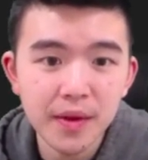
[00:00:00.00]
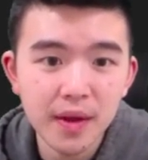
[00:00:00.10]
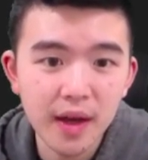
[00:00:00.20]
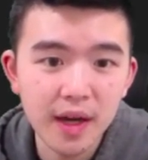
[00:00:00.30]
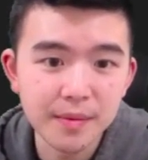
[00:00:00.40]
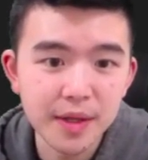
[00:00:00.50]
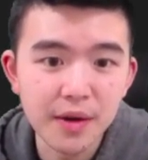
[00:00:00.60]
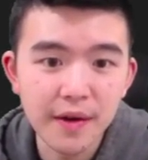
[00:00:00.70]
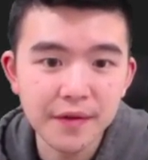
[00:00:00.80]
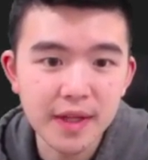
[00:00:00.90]
Um, you know,
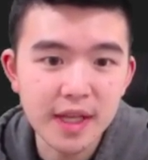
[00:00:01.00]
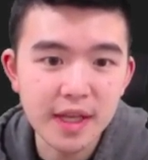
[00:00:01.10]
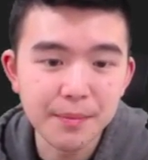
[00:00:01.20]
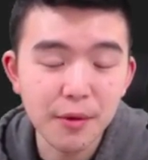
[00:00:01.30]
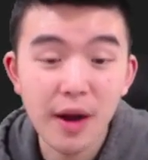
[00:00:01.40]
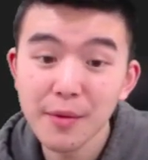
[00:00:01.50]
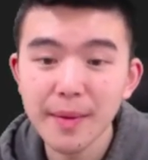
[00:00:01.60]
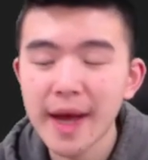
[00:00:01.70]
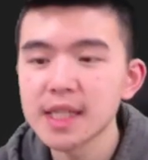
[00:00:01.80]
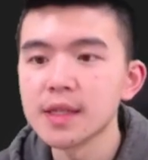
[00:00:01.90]
if the parameter
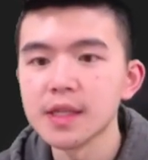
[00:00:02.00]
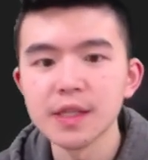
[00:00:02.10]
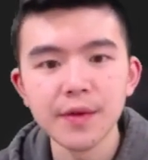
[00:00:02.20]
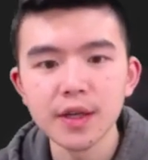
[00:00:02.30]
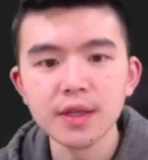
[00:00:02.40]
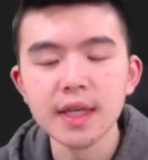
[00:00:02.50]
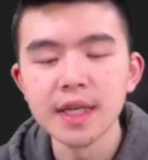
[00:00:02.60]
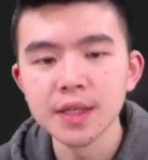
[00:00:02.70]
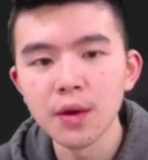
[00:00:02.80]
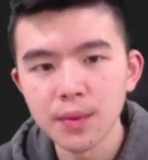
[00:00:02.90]
passed into this function
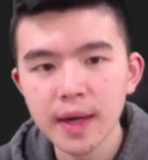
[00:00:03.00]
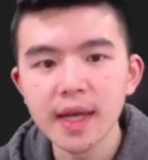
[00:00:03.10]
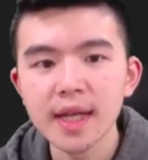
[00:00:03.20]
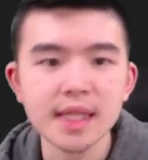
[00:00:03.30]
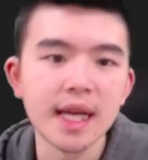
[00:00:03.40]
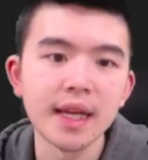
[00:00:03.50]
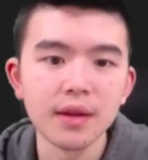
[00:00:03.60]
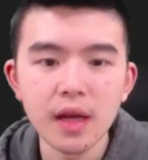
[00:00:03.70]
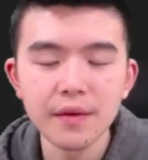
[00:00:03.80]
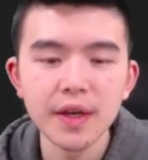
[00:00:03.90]
is already containing
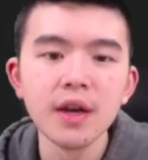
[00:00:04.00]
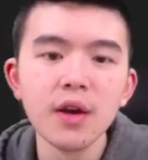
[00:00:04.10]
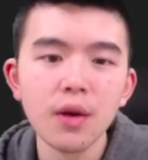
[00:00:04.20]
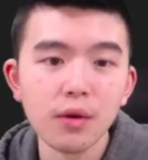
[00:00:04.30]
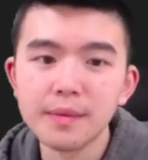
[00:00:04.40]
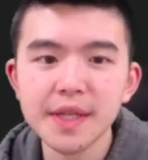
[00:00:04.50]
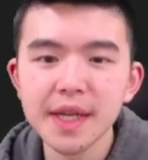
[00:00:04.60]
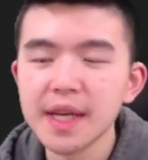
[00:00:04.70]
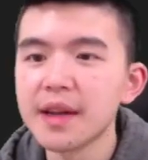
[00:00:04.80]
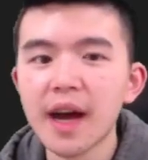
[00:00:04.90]
lava or
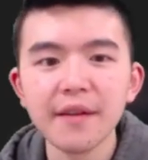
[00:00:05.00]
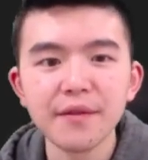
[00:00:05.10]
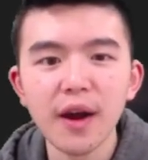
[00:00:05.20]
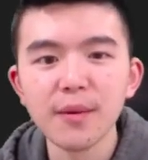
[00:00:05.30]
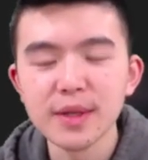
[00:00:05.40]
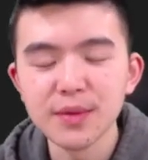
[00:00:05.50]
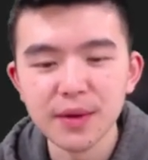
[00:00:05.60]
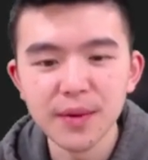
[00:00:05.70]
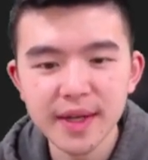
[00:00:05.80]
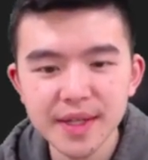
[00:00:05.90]
obsidian, I forgot which one
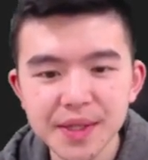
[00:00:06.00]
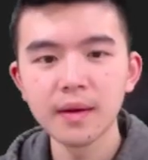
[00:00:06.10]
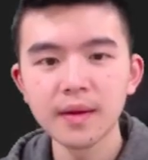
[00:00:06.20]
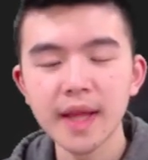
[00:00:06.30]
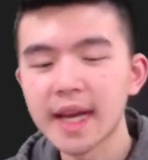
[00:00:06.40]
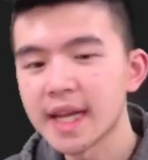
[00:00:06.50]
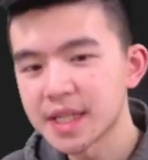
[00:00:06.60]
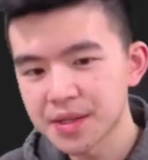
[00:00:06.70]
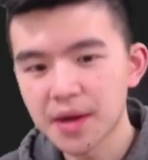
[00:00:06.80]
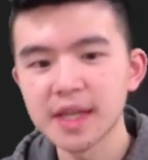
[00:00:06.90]
it was, then it
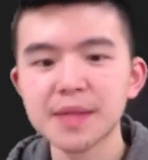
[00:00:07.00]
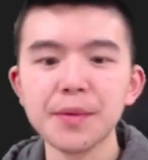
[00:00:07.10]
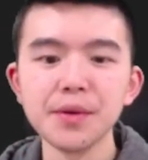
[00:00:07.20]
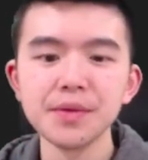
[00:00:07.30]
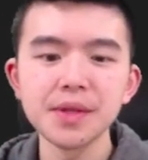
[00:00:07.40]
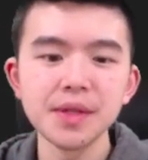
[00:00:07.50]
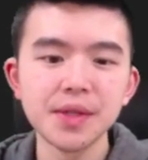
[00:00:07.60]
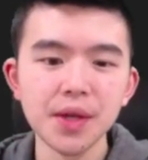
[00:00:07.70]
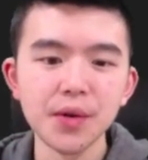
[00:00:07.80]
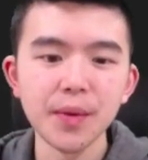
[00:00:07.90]
is not exposed.
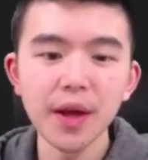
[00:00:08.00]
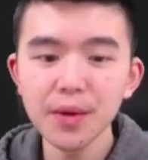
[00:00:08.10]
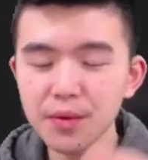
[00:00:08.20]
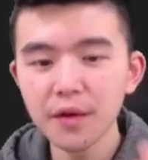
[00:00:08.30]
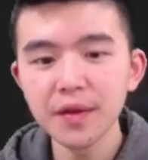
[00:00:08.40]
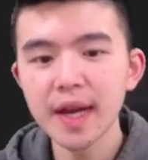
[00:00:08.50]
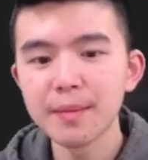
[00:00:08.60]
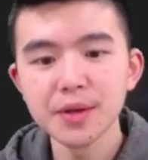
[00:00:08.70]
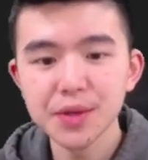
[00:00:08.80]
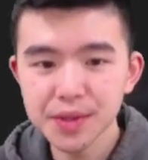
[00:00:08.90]
So we go through all the
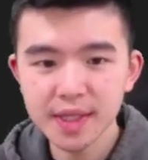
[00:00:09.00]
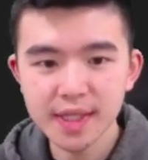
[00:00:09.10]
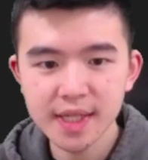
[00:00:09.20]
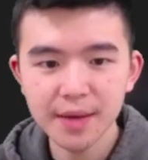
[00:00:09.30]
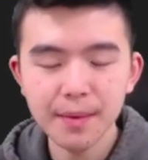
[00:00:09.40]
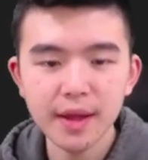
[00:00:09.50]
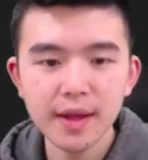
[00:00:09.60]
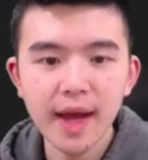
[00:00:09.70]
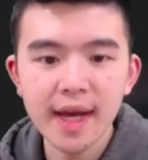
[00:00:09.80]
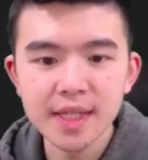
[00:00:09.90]
neighbors using the same method
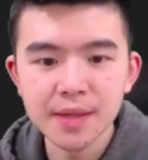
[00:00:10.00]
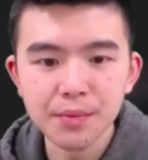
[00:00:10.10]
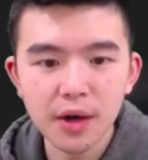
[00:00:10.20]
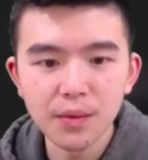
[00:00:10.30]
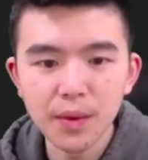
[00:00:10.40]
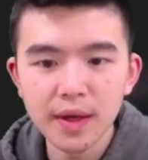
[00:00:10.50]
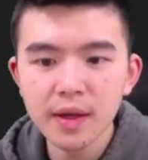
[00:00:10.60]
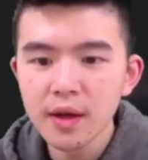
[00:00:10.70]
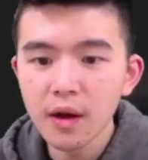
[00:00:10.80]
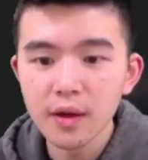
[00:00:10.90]
as in part one,
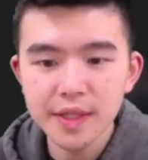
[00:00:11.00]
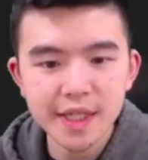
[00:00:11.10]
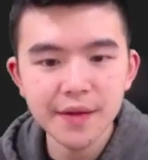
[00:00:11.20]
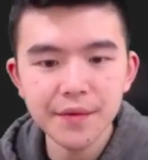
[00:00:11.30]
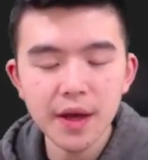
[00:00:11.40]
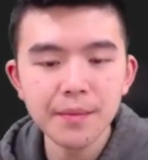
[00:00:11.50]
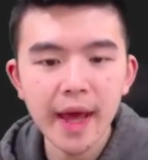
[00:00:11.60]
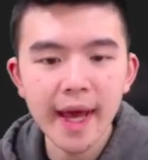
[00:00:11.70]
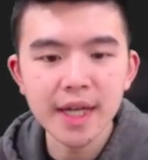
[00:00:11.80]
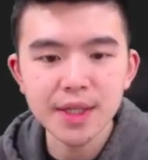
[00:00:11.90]
all six of them,
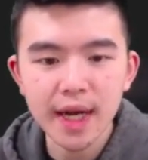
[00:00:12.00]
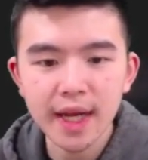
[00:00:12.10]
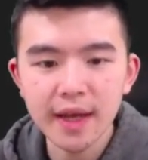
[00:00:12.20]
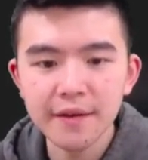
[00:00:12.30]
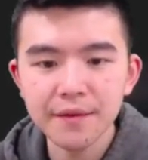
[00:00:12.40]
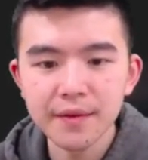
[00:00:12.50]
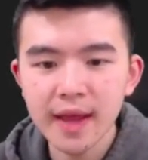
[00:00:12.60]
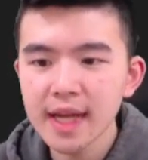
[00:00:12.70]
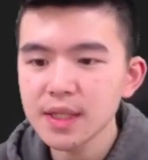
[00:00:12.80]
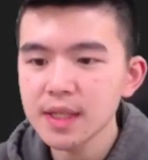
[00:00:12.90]
and check if
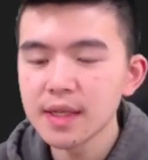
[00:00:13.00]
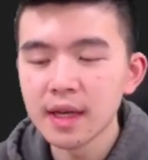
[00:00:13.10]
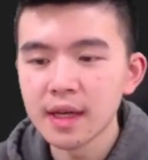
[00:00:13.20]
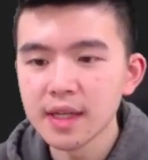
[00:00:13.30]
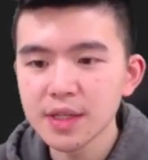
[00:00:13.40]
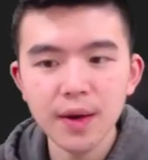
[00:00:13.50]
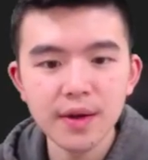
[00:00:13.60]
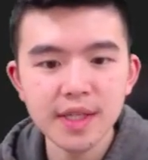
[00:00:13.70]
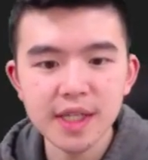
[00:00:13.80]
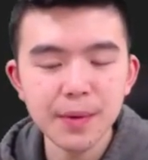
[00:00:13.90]
that uh, square
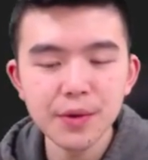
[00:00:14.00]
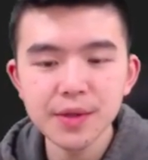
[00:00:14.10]
is exposed,